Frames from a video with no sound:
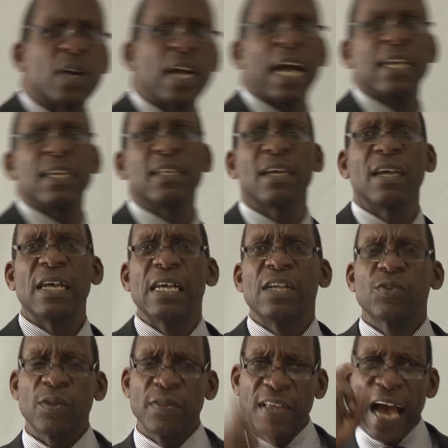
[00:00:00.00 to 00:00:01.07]
can't.
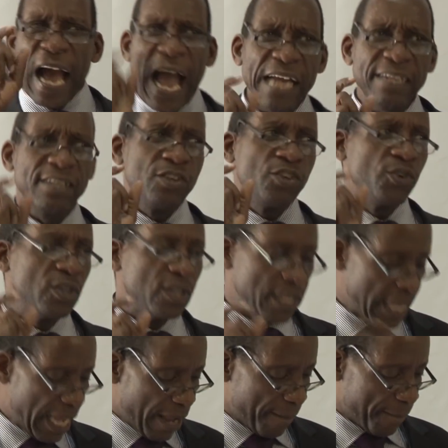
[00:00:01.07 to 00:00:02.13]
So the attitude
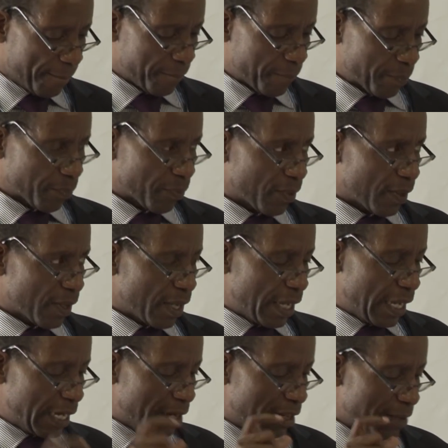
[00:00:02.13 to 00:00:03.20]
here
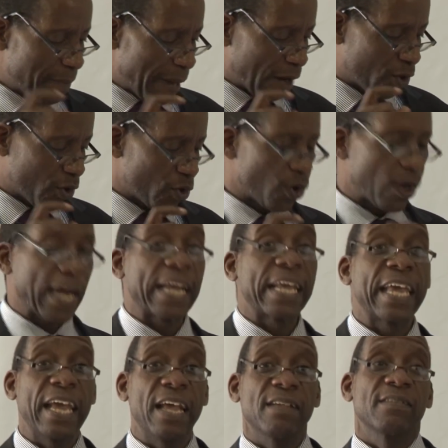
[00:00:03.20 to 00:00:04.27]
in the Magodora
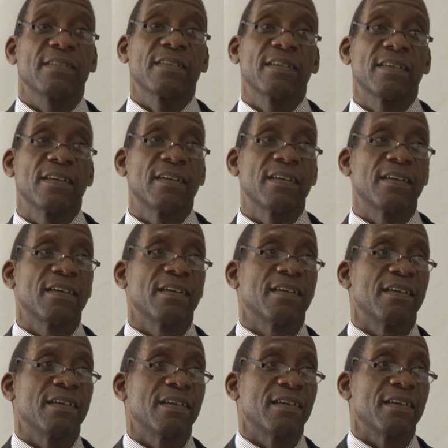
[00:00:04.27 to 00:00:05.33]
case,
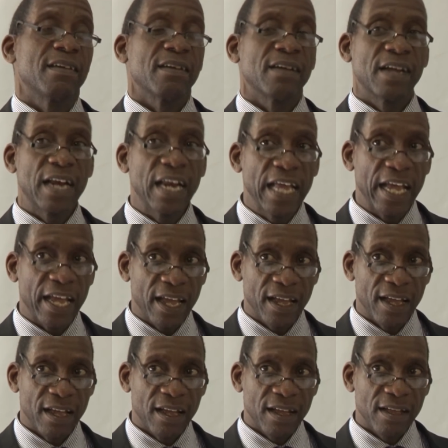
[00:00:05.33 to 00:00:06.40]
clear,
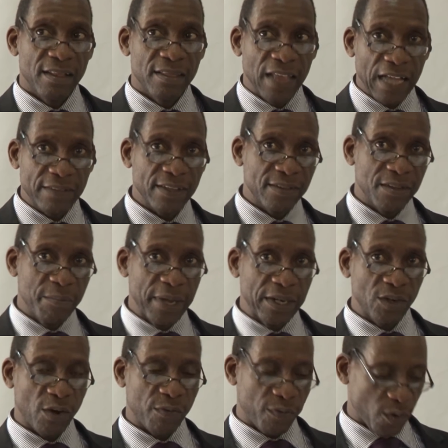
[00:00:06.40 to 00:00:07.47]
that is a
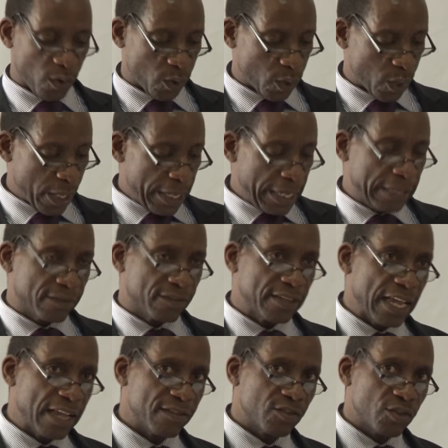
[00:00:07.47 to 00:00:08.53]
matter of law. It
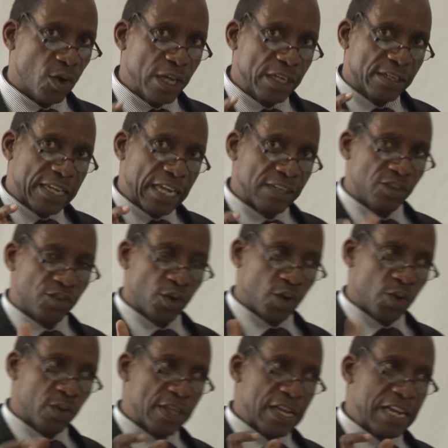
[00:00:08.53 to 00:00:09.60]
says, so it can show
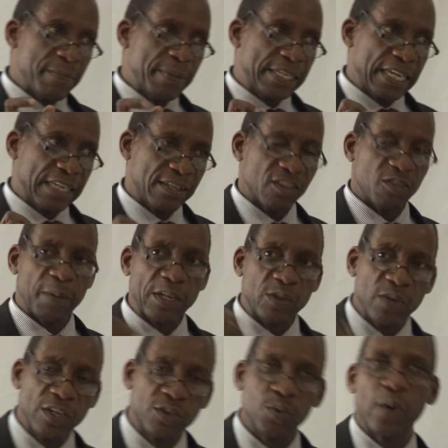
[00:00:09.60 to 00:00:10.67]
you the limitations, but you
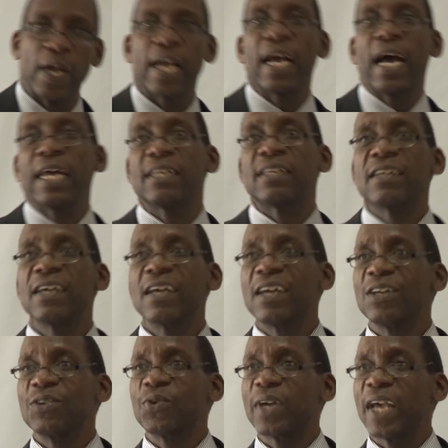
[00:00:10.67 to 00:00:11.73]
need to work hard
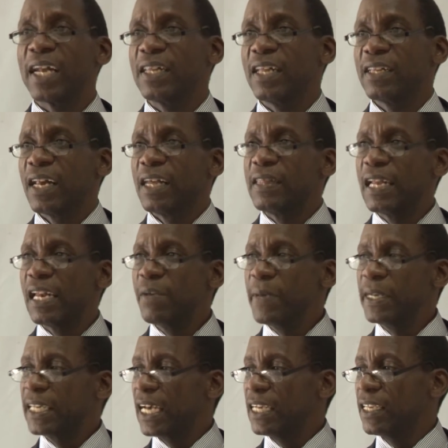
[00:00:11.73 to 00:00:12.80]
to get that. The
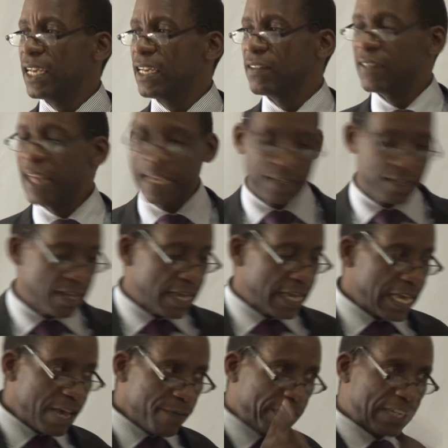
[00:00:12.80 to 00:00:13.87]
limitation is that
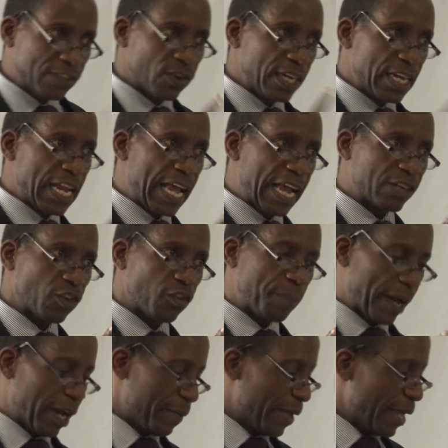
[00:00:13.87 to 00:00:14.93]
if it is not an act of
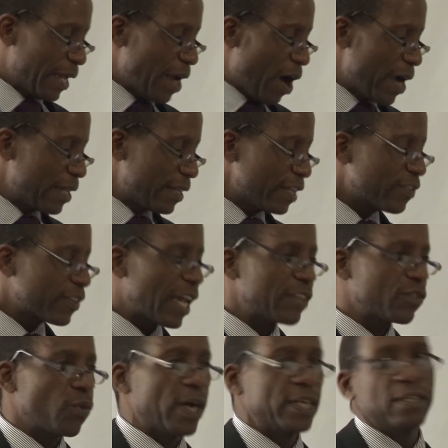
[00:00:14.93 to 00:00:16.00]
parliament, now in this
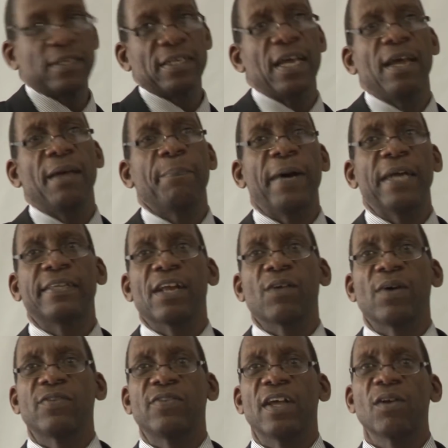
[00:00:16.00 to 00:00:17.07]
case, what uh, Patel
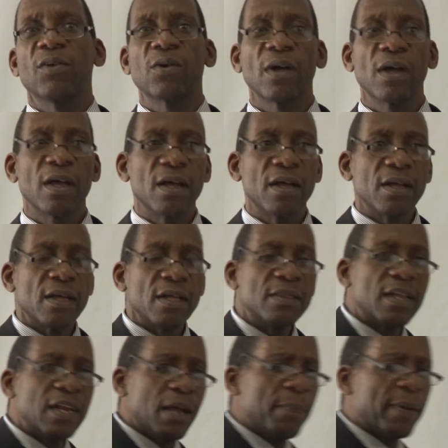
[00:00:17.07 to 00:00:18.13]
was saying, look,
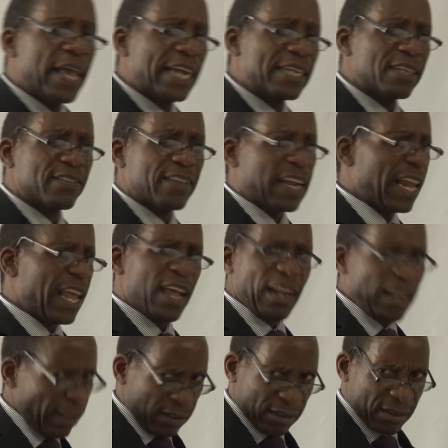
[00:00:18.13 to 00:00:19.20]
the Labour Act is clear.
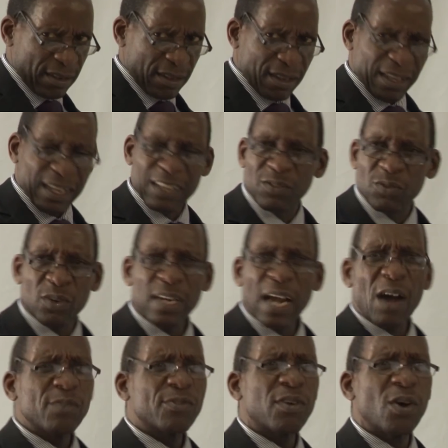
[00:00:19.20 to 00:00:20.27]
It's not
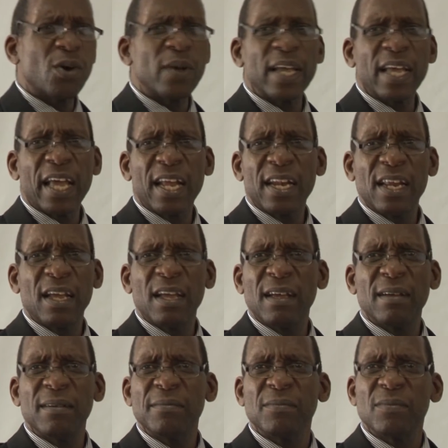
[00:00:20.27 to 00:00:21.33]
outlawing
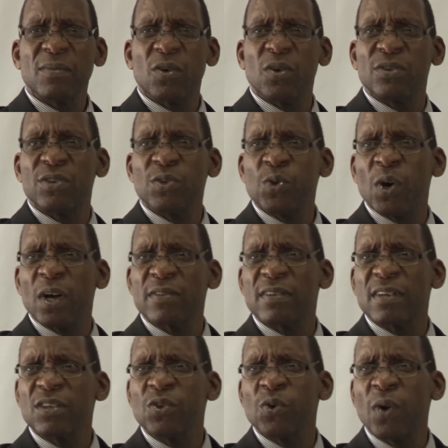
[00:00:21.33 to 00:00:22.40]
any um, continuous
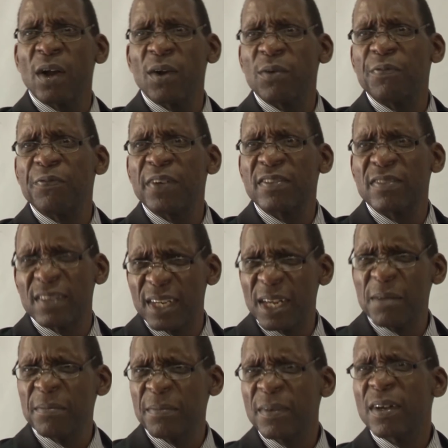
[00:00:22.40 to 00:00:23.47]
renewal of fixed
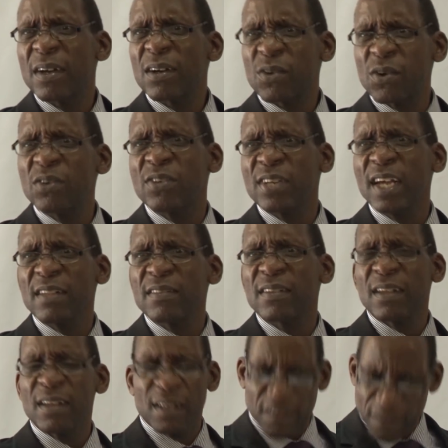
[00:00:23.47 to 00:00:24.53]
term contracts.
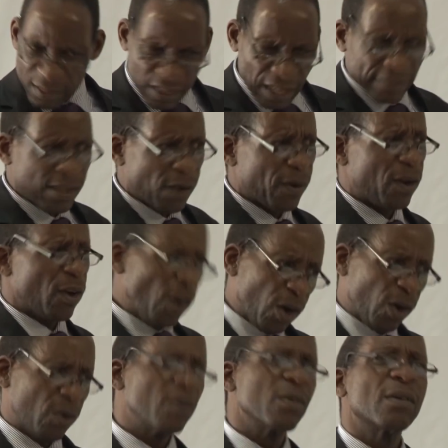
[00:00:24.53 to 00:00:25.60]
That's our
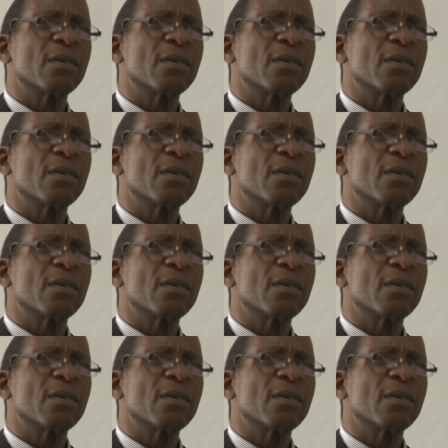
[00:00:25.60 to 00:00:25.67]
law.